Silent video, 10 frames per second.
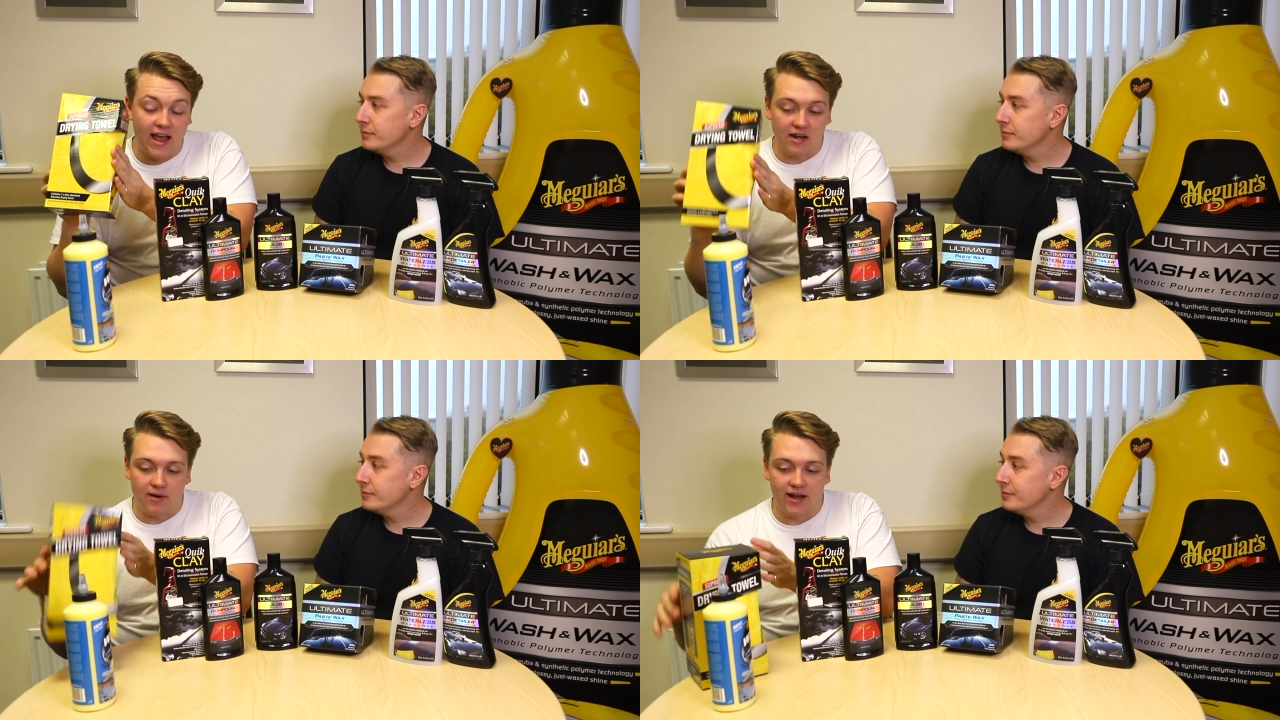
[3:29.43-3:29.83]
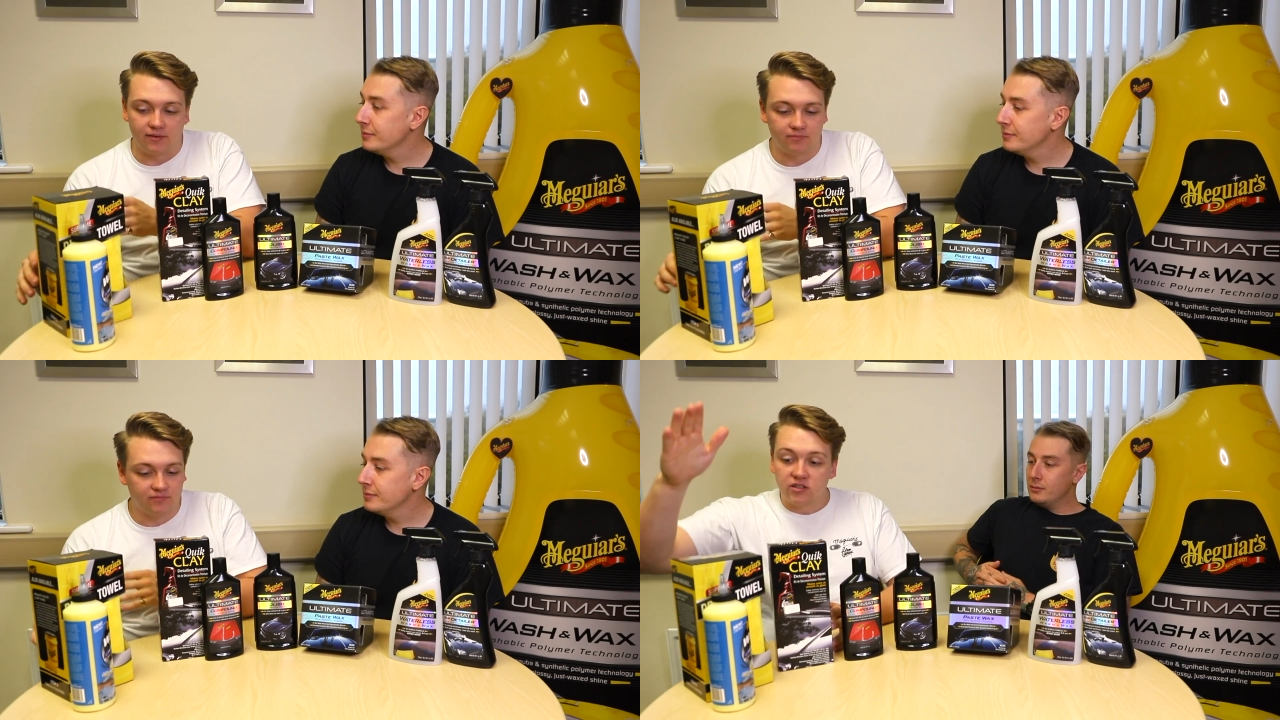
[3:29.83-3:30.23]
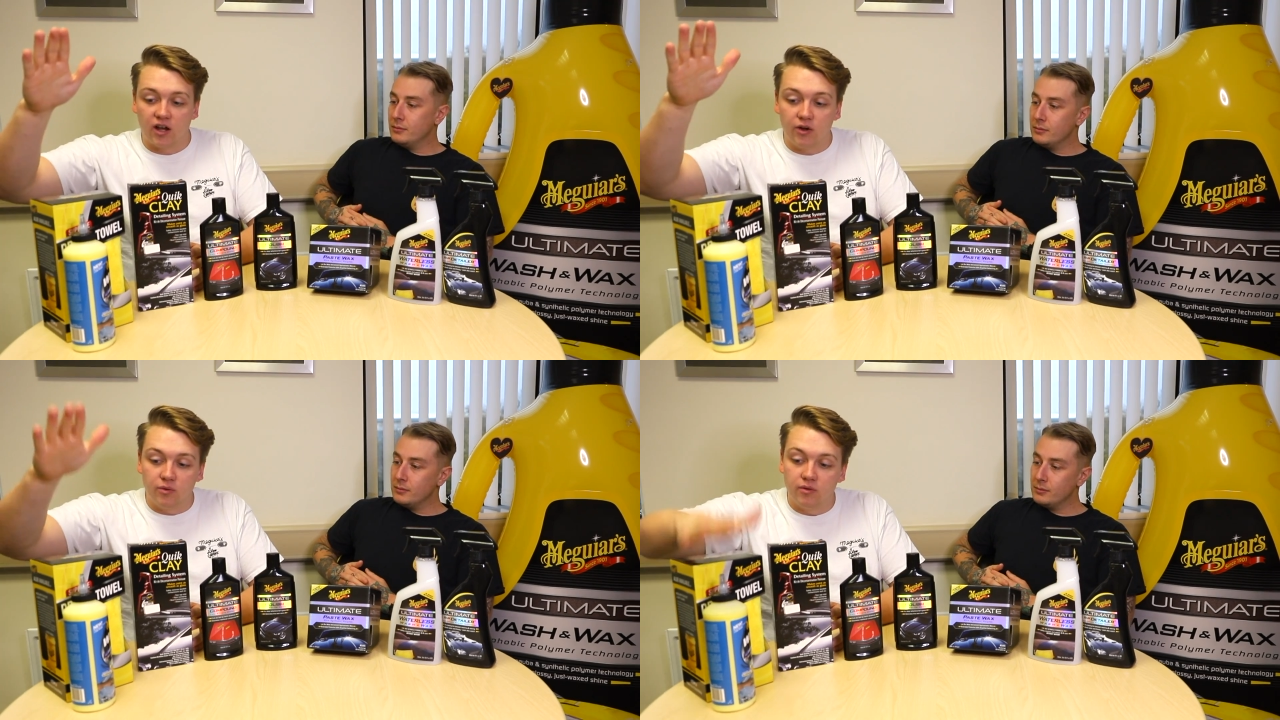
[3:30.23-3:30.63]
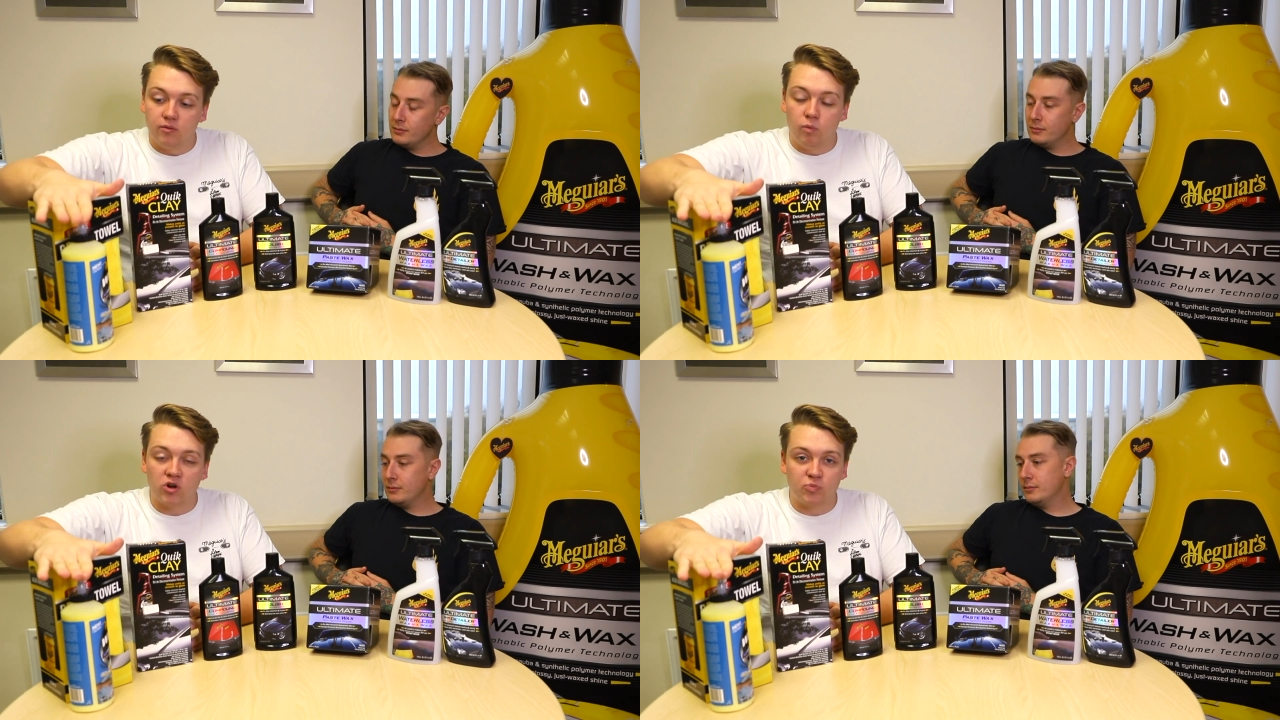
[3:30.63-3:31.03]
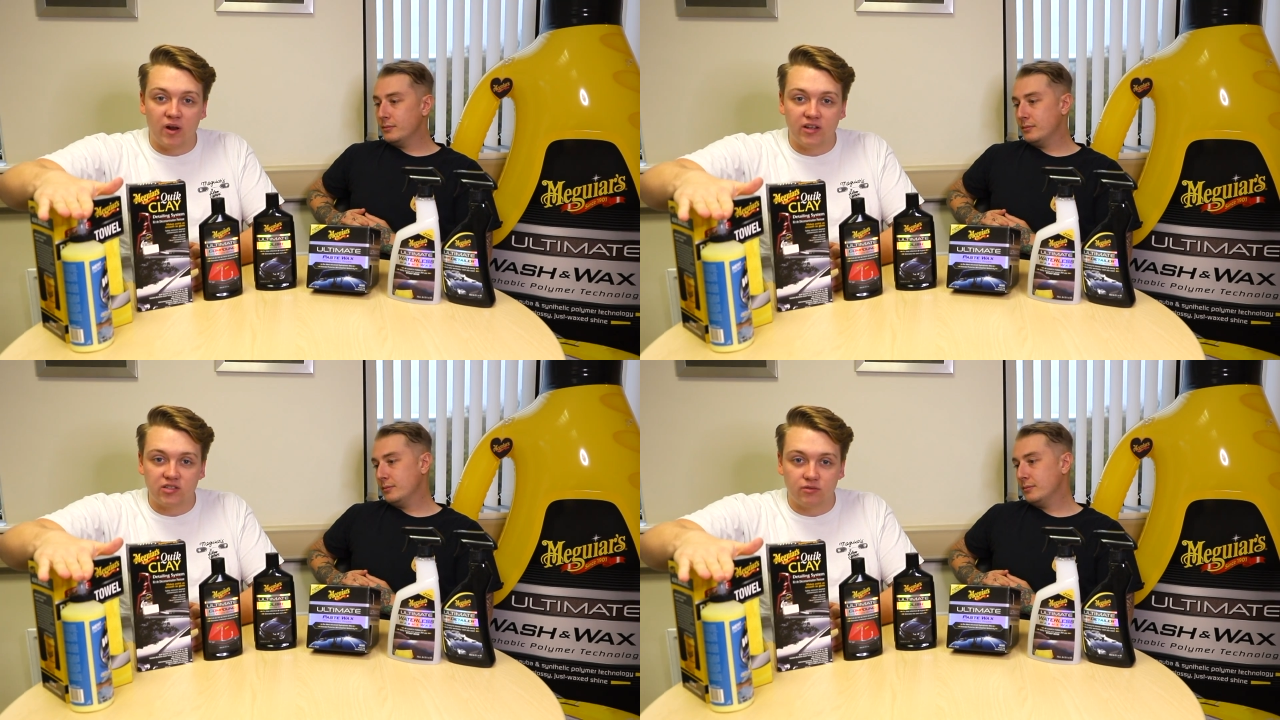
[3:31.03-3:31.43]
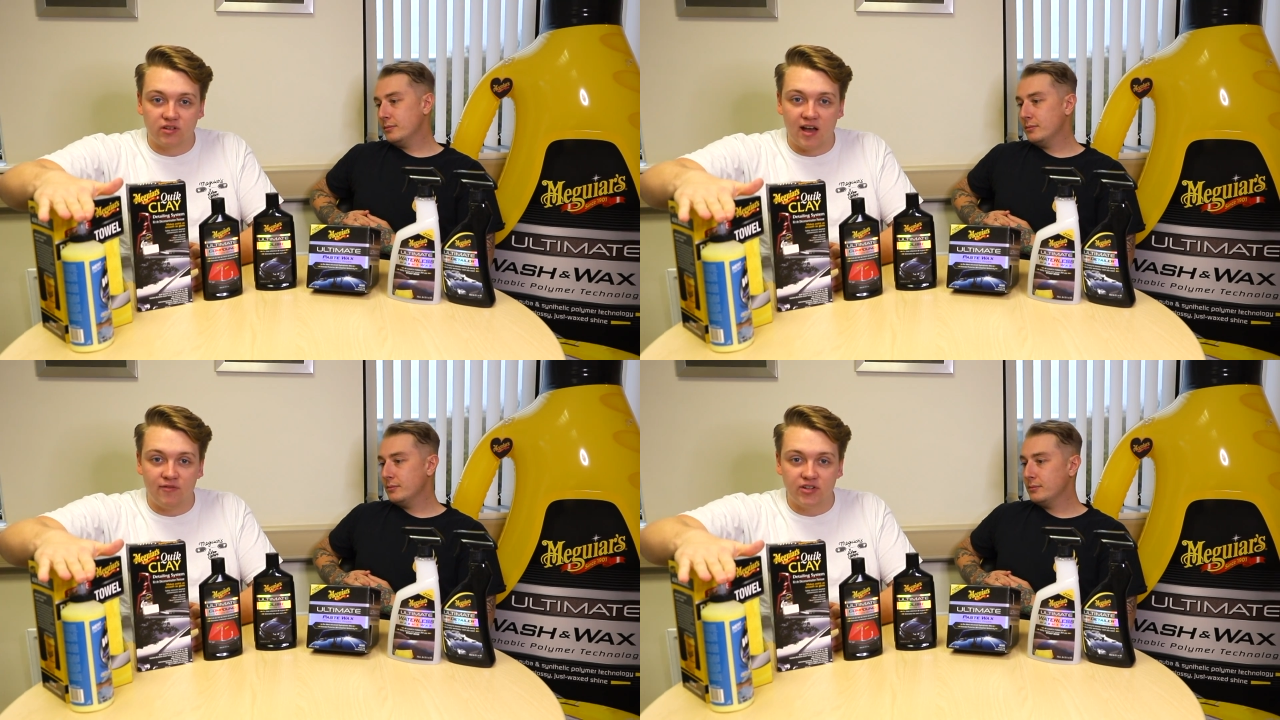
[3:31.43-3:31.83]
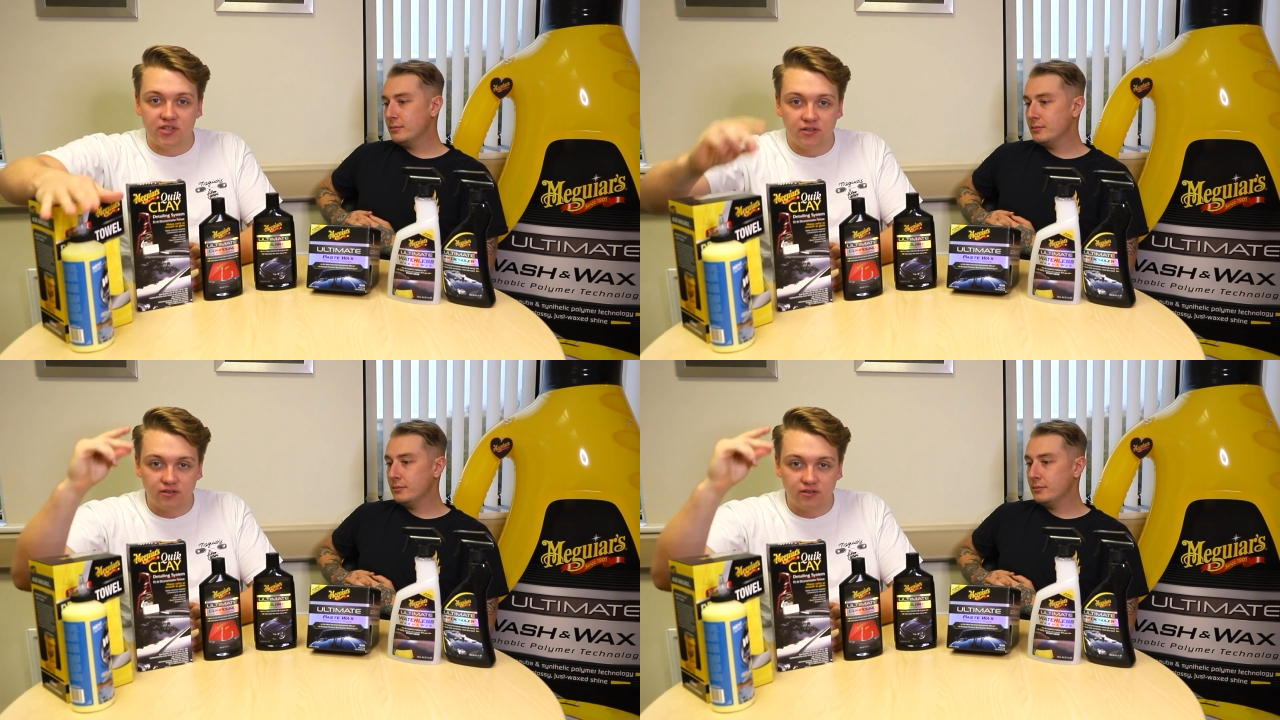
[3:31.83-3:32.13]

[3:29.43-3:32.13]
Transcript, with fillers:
Speaker 1: Anyway, so Wash Plus covered,